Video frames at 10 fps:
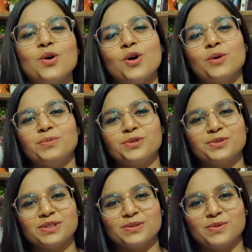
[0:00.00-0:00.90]
Hope you're
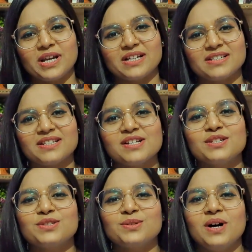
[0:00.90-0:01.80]
doing great.
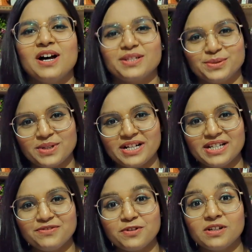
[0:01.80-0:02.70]
So are you
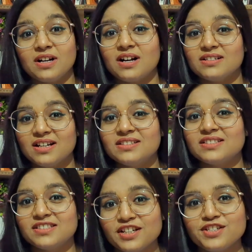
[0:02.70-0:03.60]
ready for another
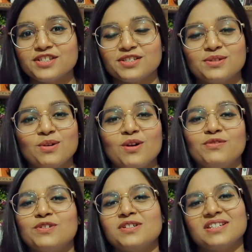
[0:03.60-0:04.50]
session
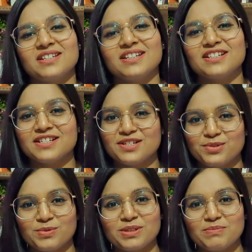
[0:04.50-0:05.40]
of learning
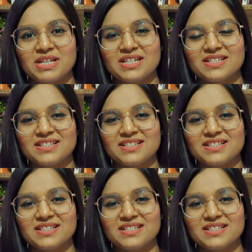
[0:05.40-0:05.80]
English with me?